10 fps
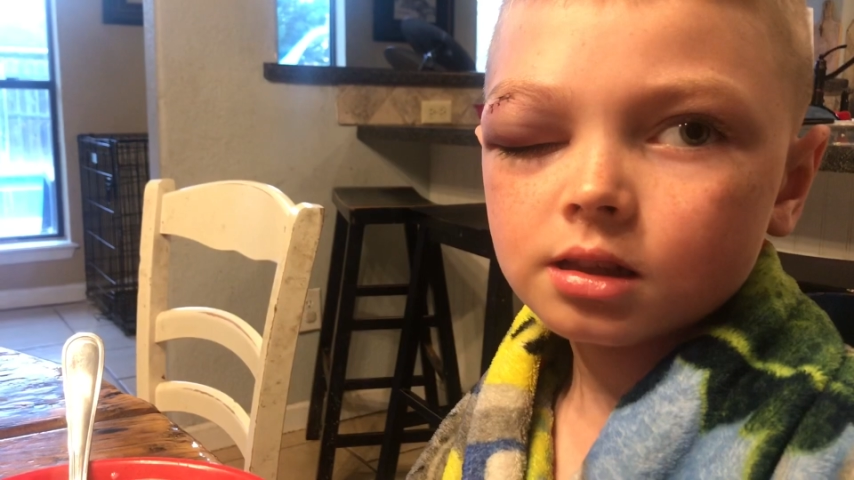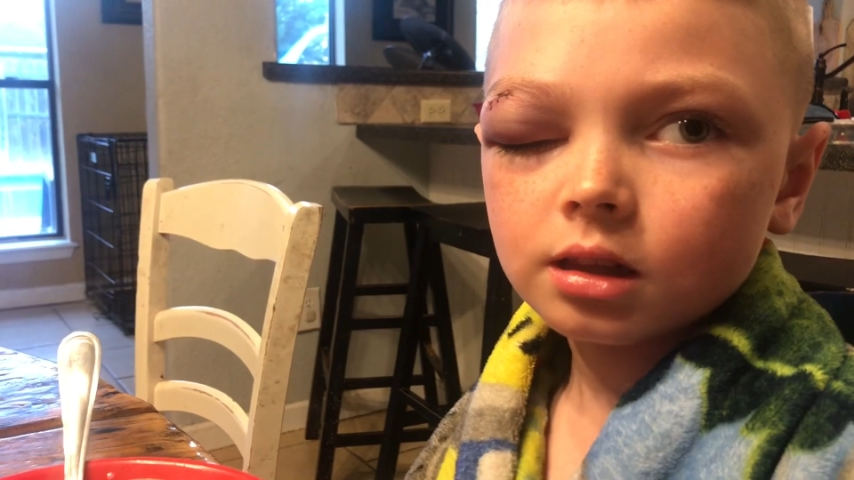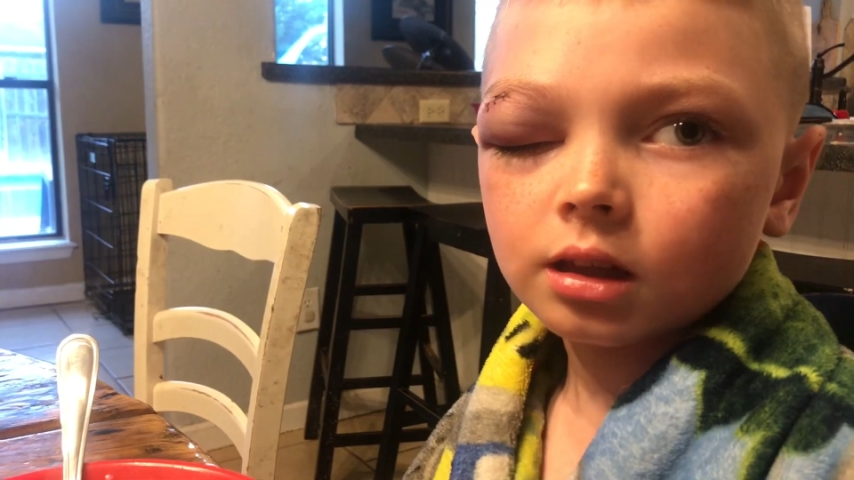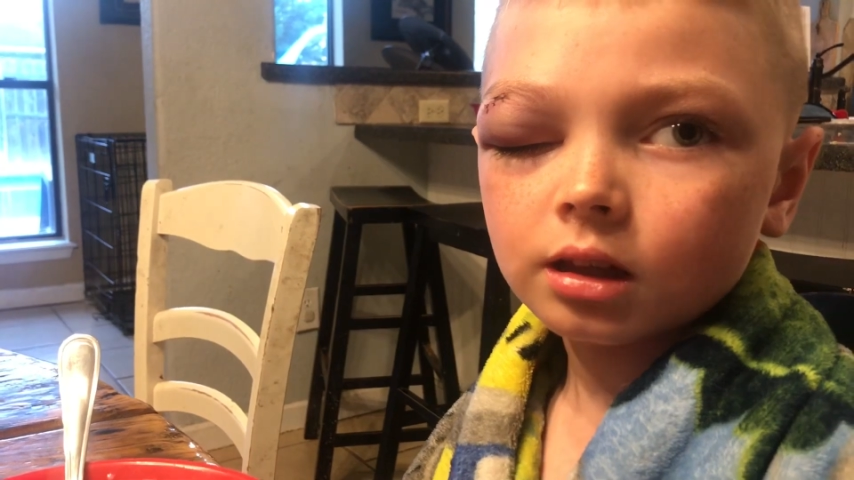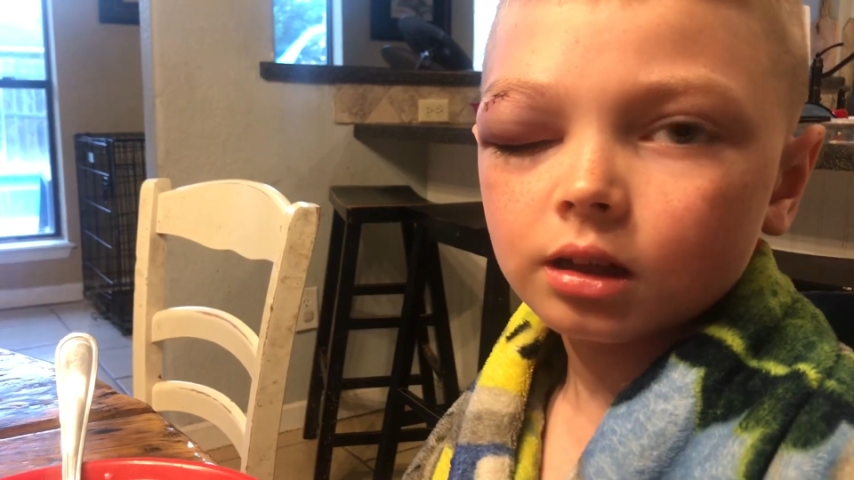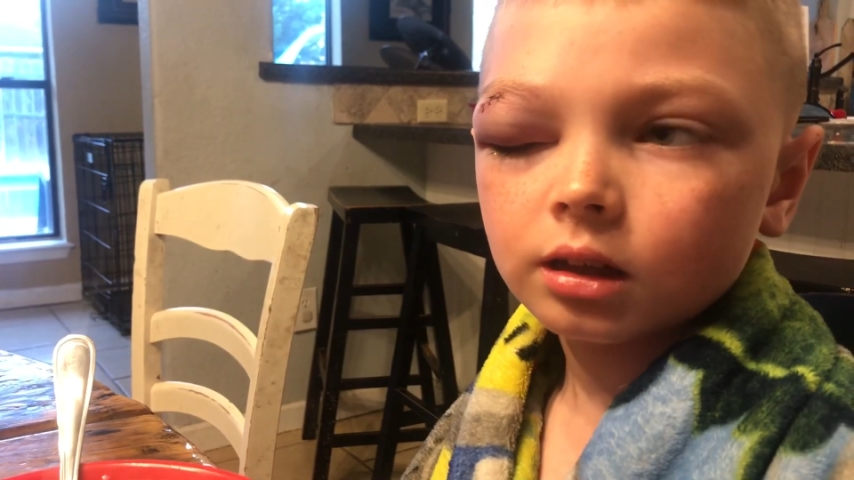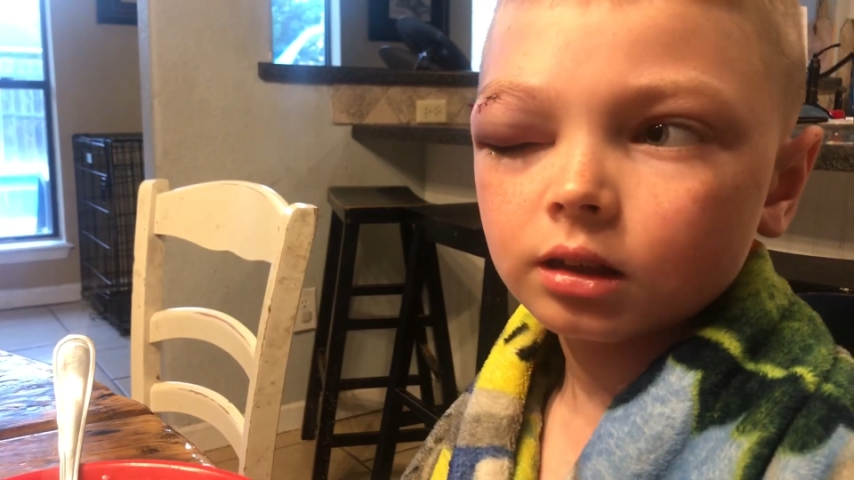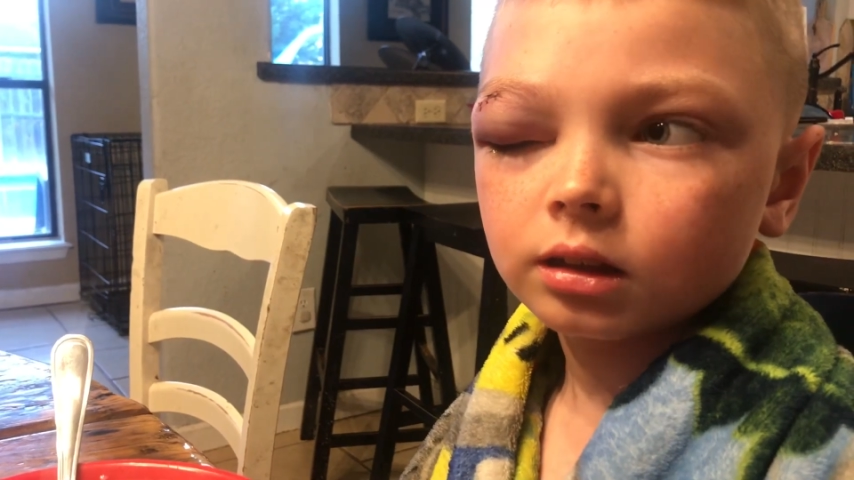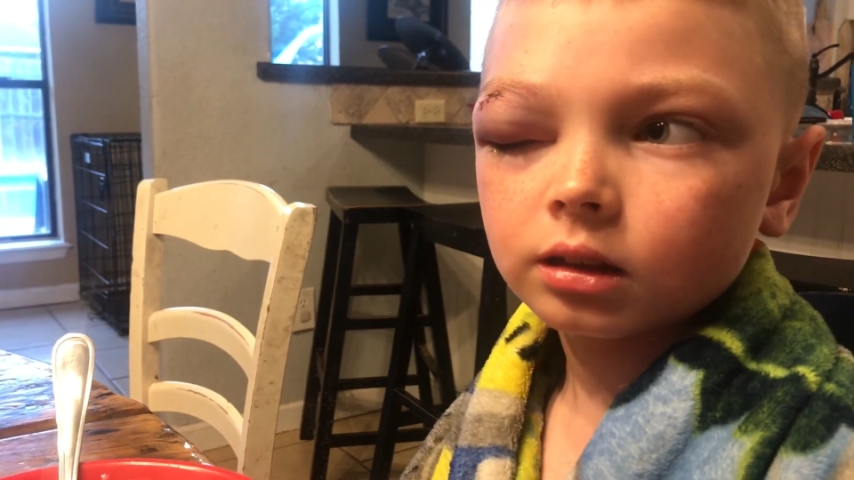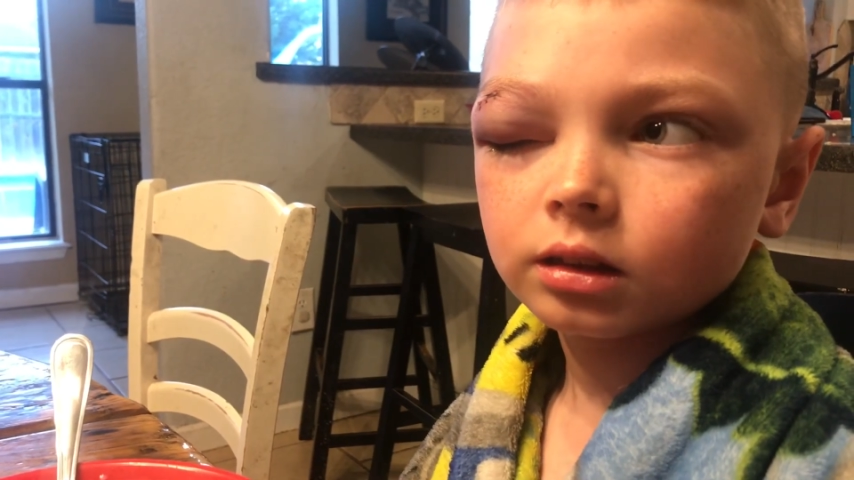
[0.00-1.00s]
So they
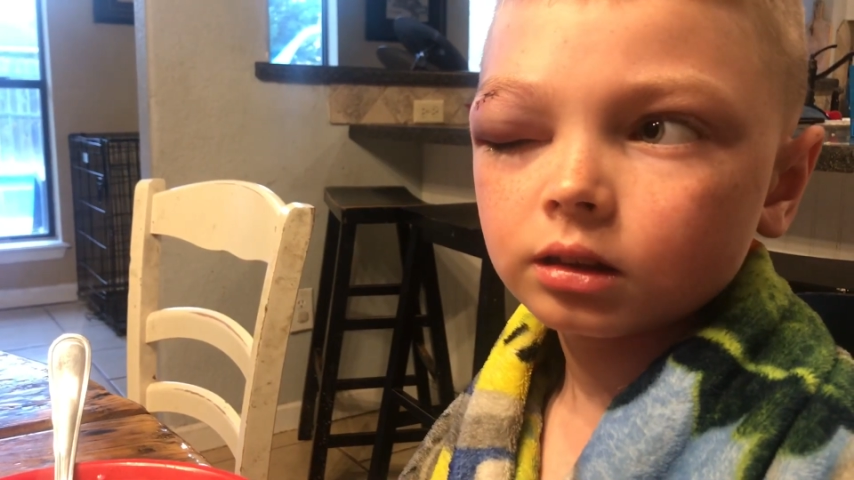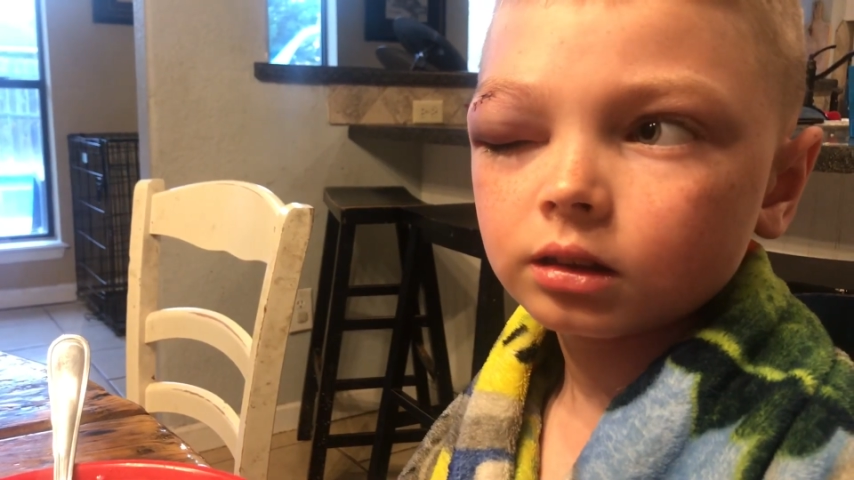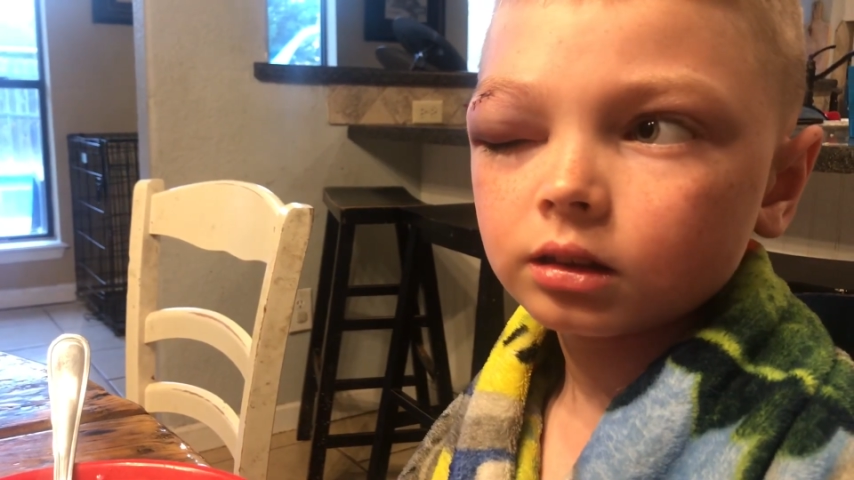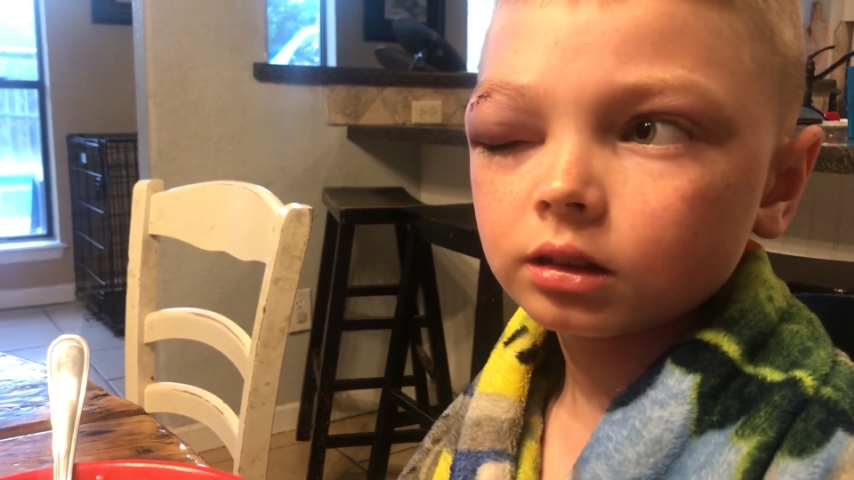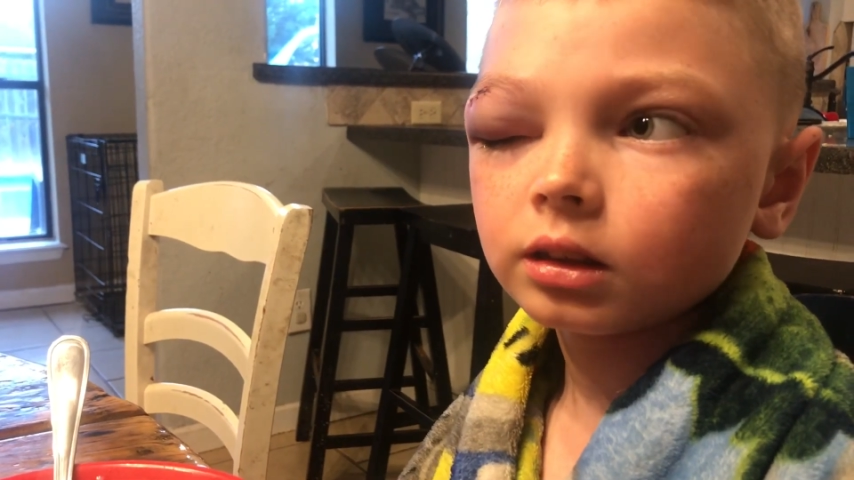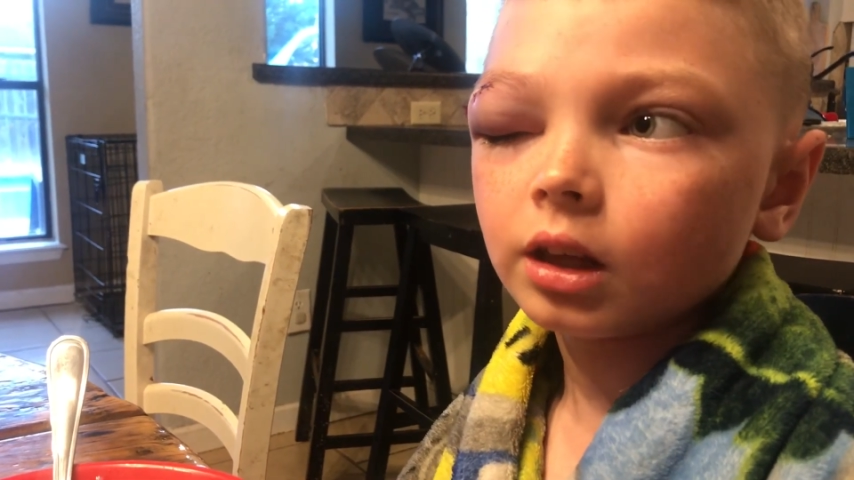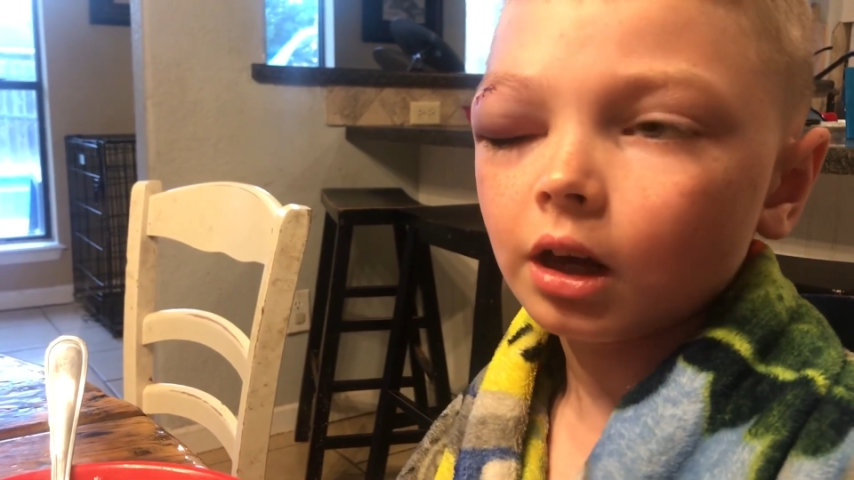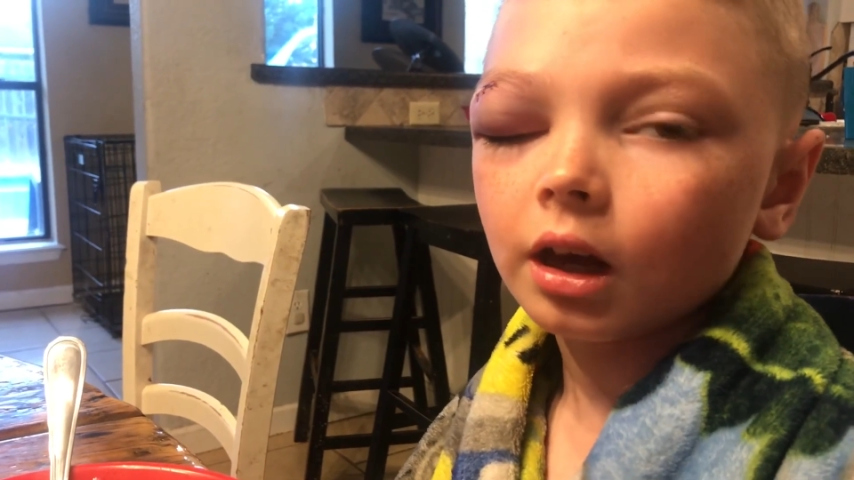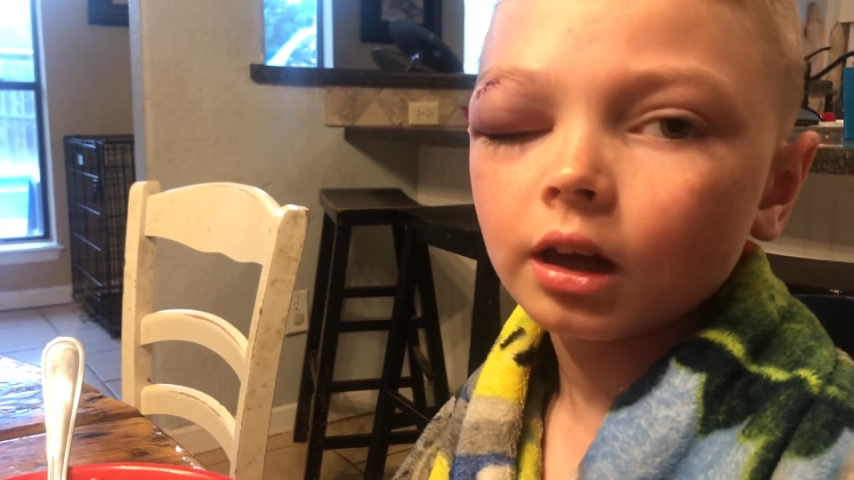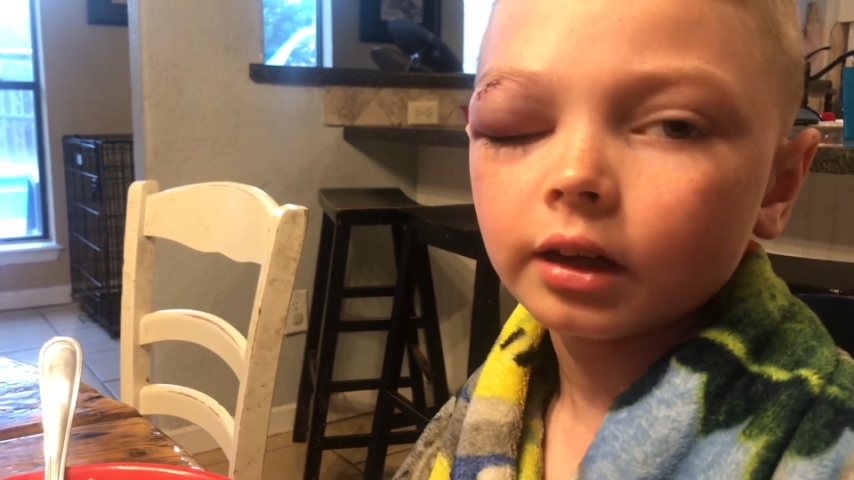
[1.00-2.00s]
numbed it? Yeah,